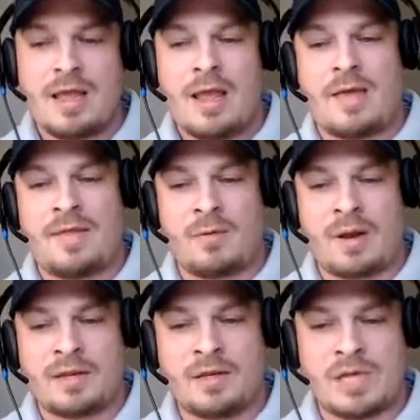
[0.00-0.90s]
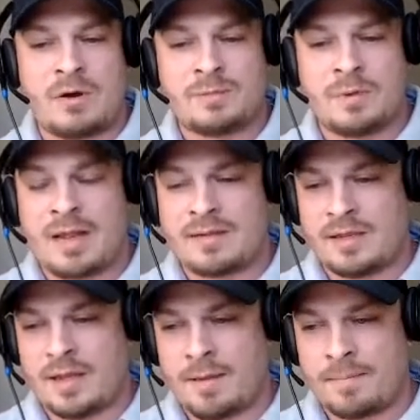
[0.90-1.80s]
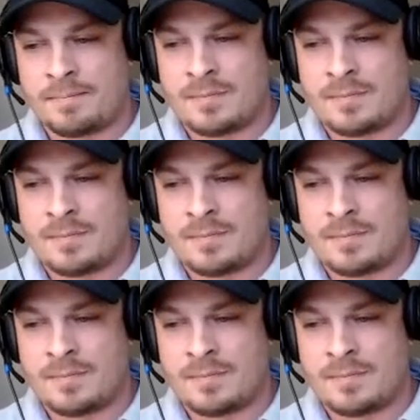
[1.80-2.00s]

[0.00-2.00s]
And then what I do is I always put like the